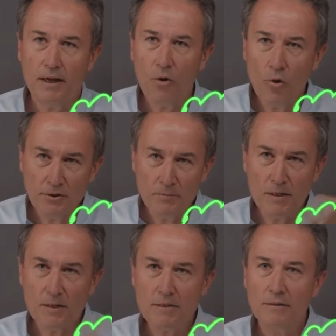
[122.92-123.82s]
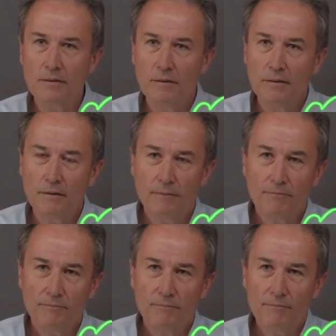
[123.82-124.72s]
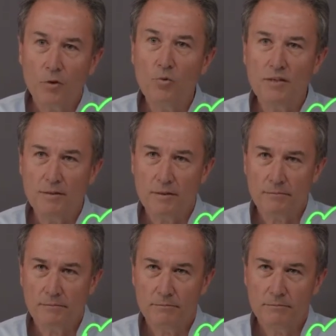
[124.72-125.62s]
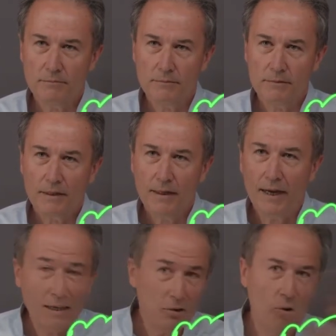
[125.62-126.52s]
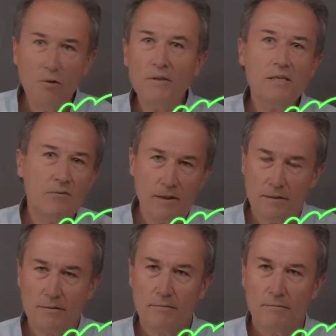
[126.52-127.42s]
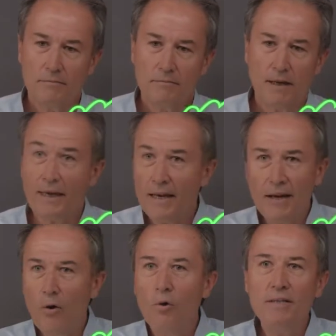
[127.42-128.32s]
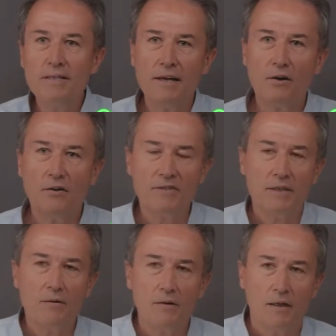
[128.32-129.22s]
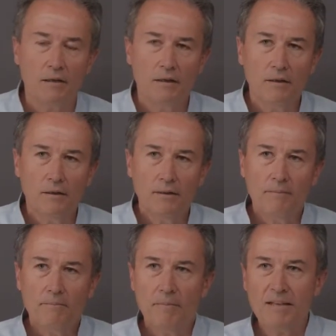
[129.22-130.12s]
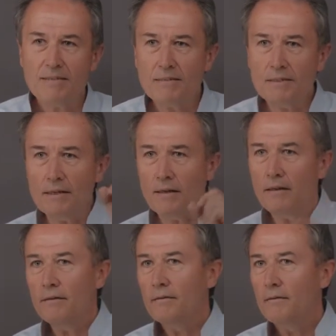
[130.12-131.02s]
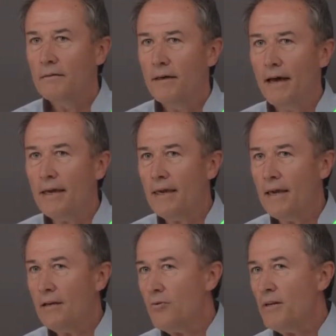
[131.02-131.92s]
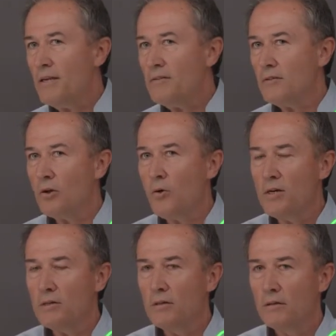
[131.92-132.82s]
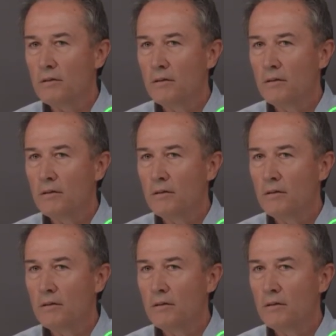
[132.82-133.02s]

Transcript: And that horseman is risk. I can do all these things. I can add all these layers of security, but still, I can't really answer the question,